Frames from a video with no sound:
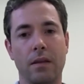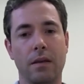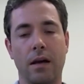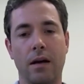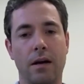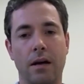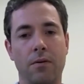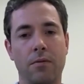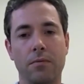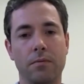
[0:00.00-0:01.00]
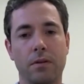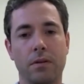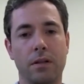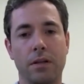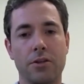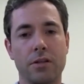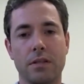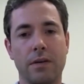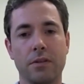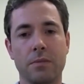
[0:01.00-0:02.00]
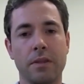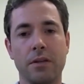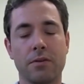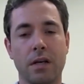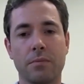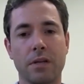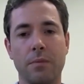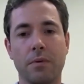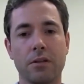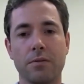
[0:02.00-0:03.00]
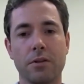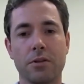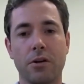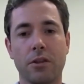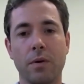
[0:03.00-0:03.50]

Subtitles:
how clinicians have to spend their time typing into the chart the